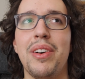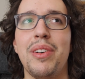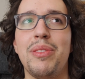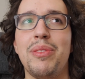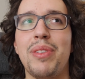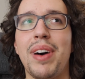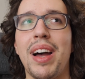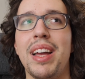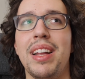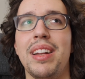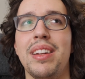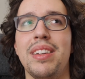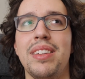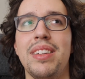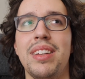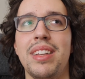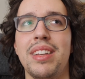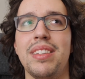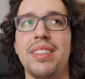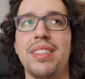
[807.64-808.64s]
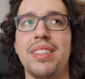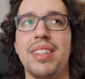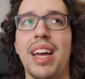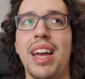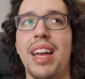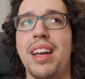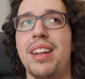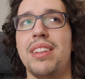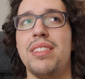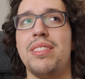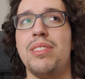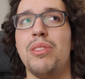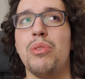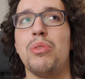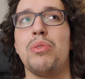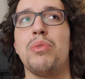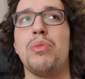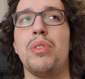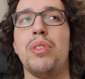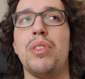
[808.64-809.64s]
find these diaries
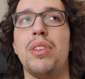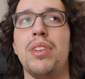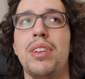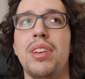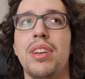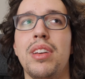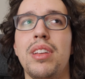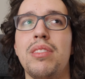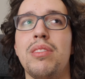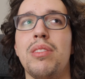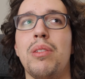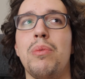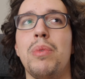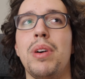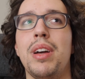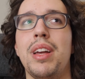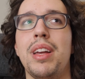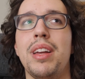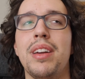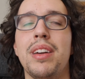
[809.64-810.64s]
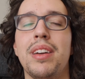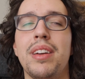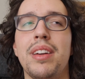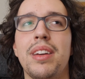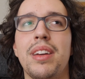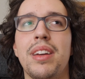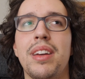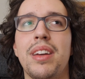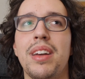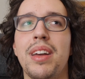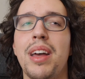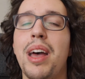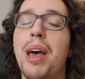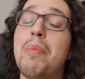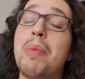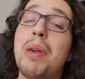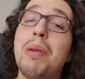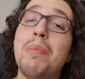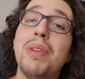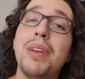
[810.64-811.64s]
useful in some way.
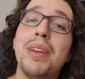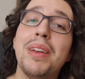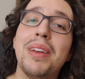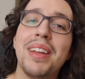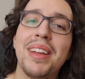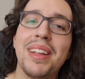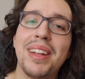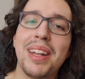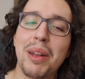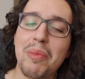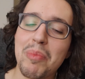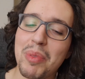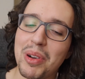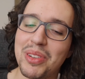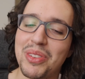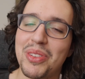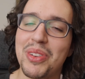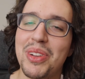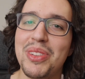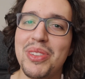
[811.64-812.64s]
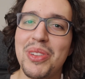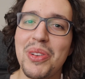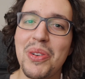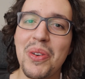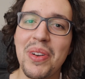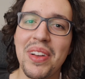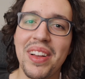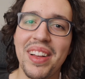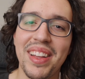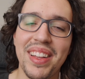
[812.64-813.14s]
And maybe that person is you.